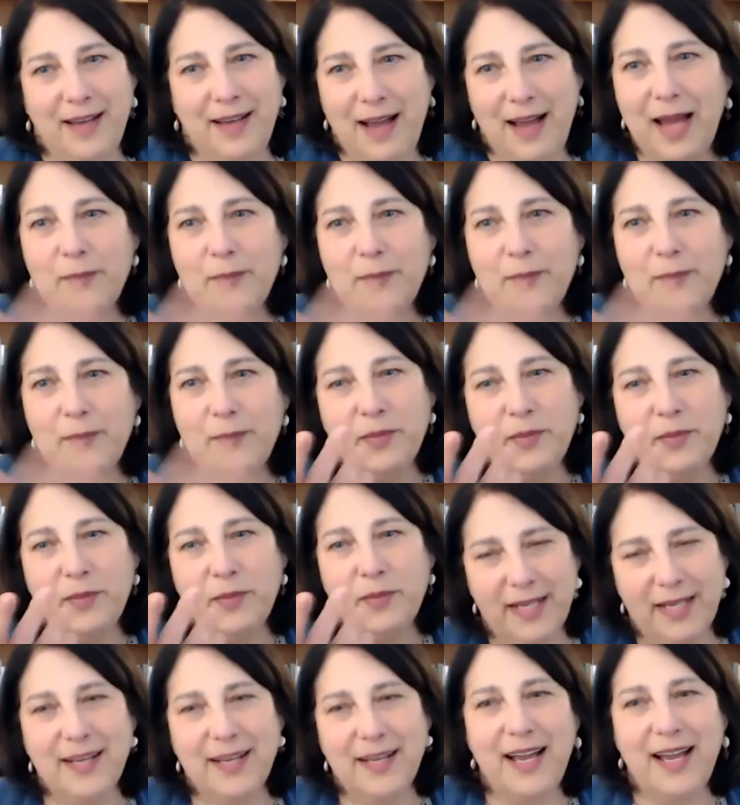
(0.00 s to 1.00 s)
I'm like,
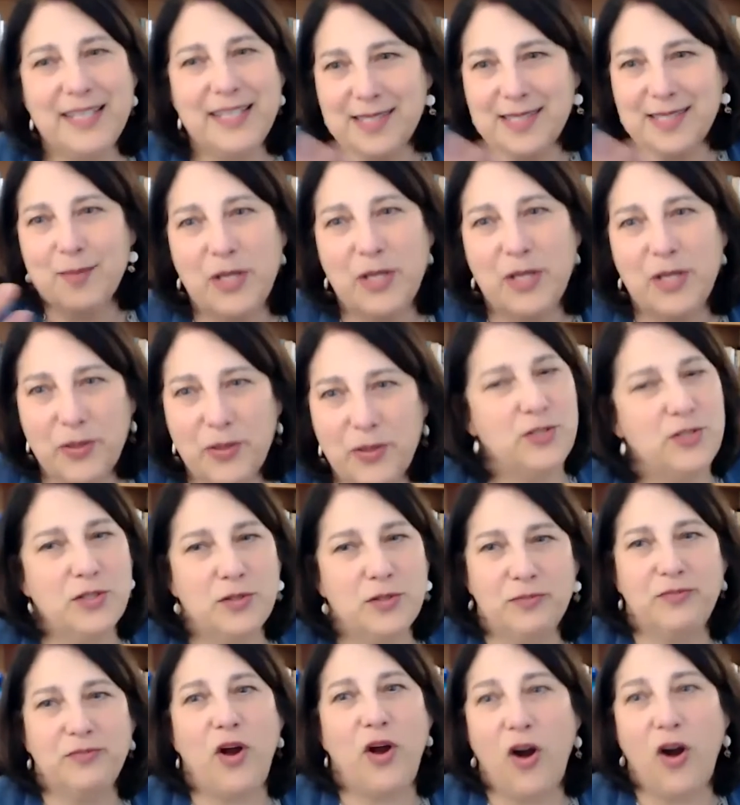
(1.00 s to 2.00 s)
I need somebody who can do
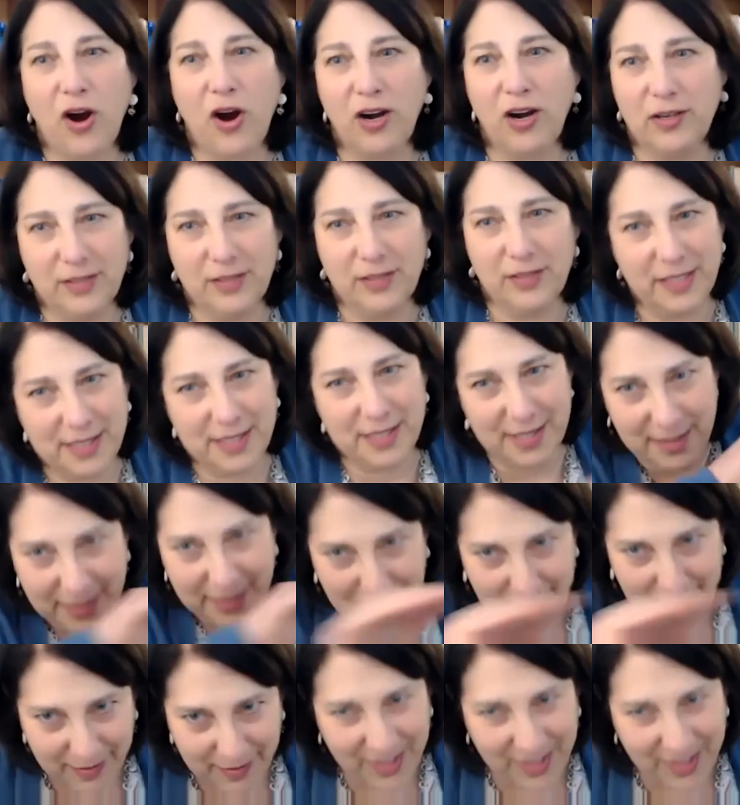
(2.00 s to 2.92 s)
R is the,